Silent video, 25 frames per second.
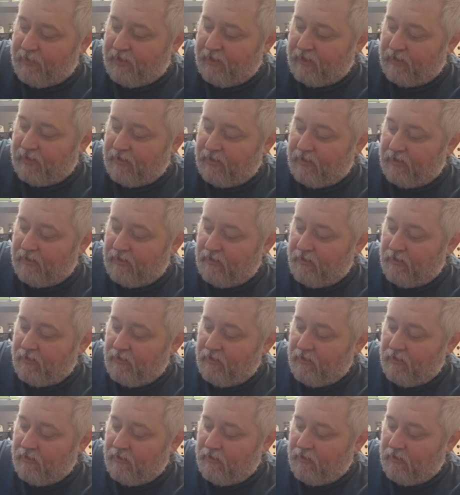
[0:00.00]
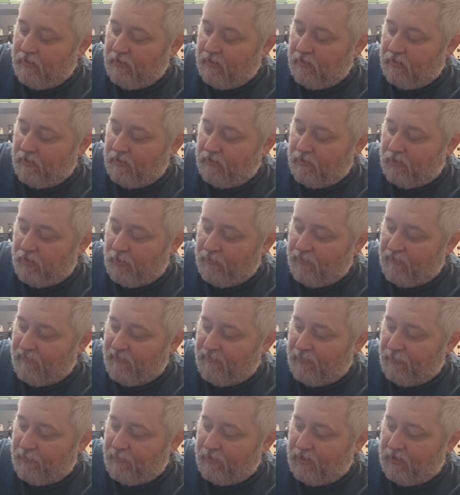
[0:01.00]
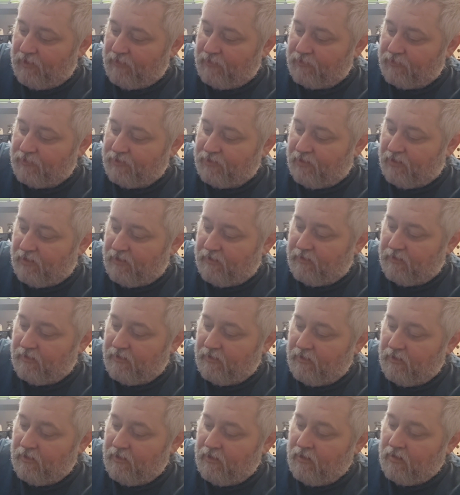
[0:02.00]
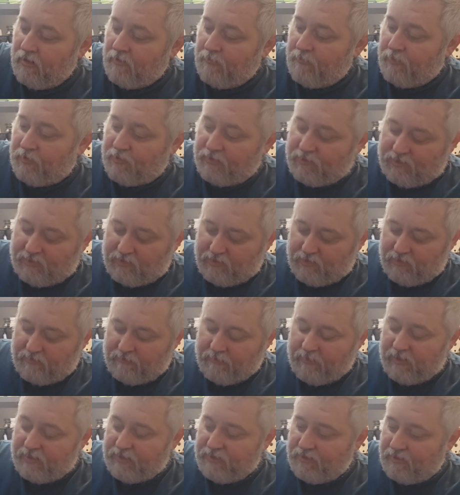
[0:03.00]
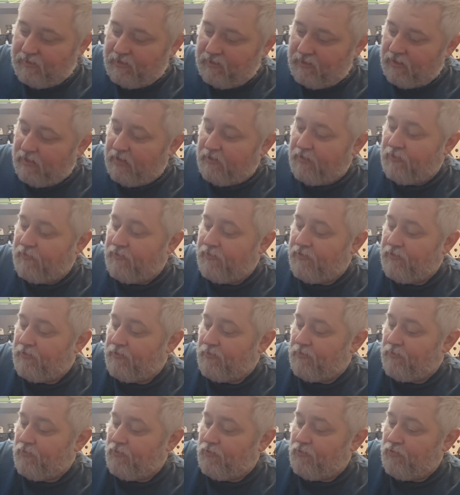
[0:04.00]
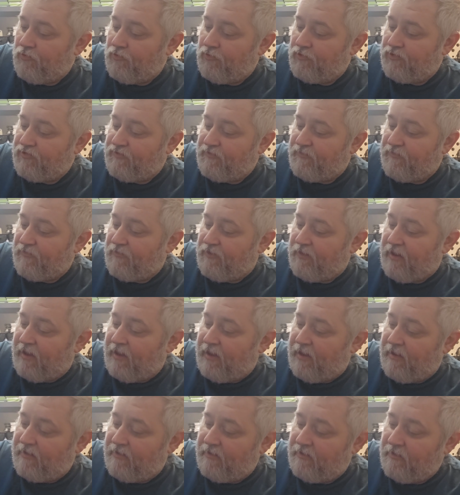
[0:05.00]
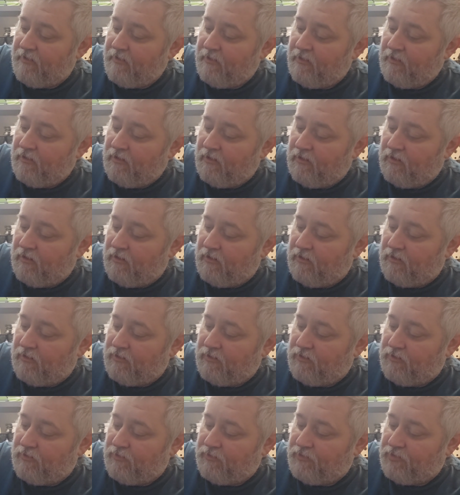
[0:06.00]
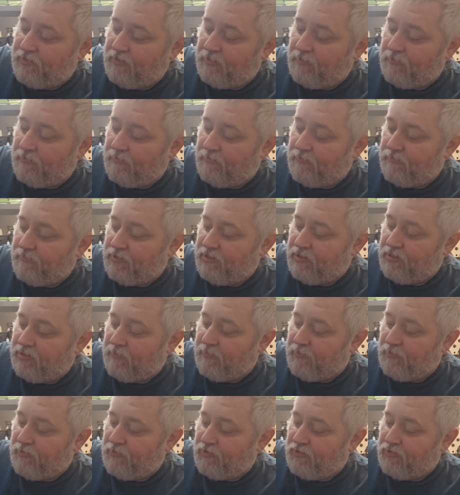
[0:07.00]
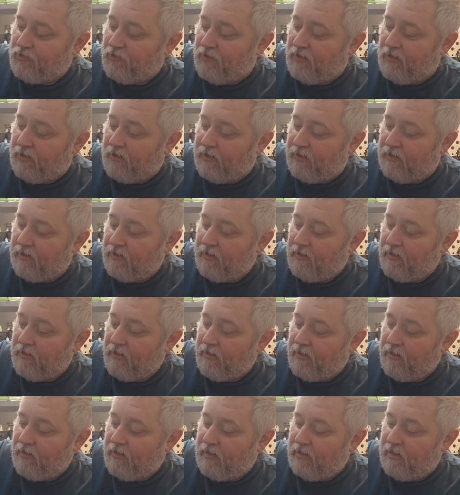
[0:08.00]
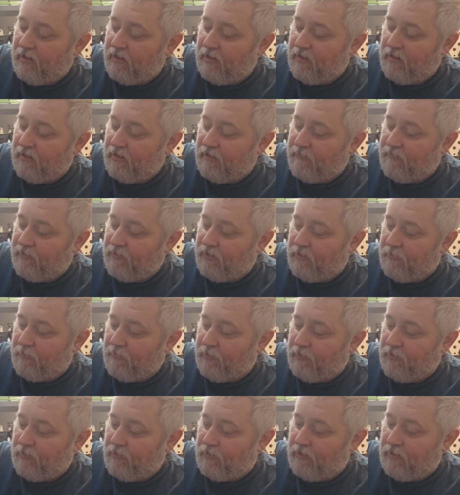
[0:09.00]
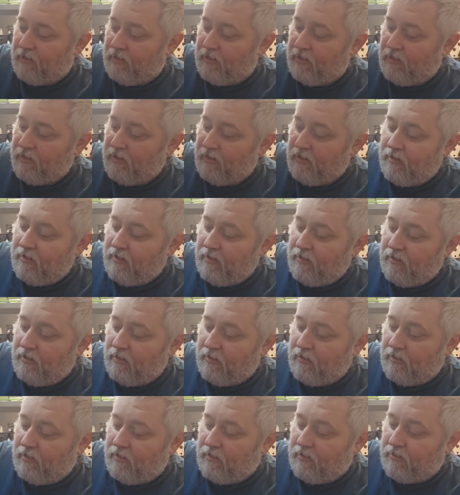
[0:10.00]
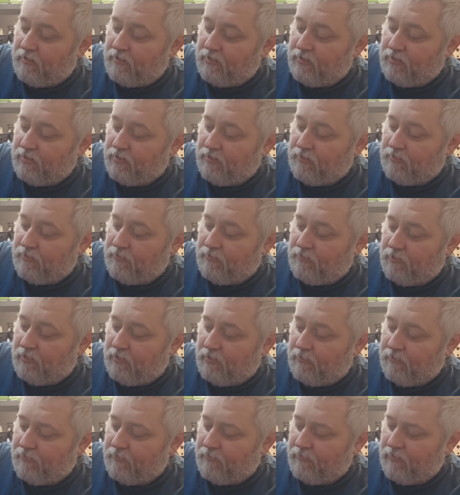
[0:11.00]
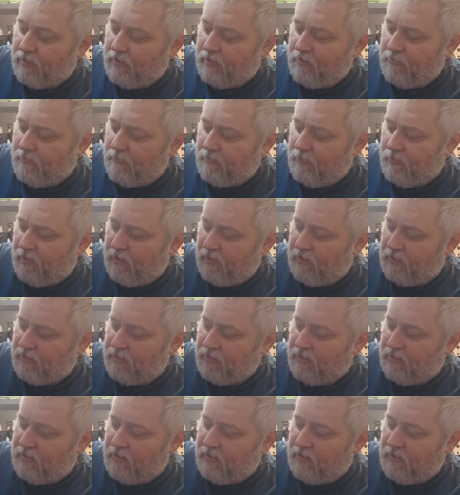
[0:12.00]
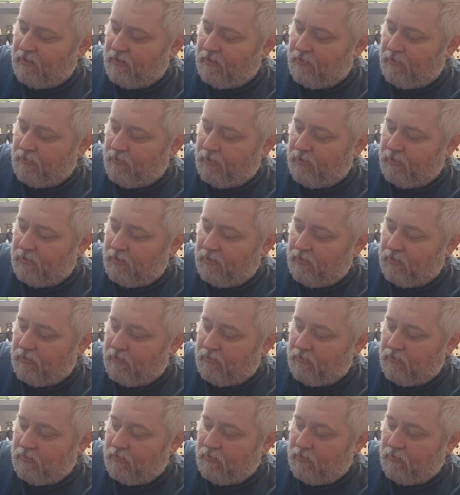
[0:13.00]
back in and open from the other side. But basically they're the rulers for that, to do some simple drawing and give you the ability to why is that not going in there?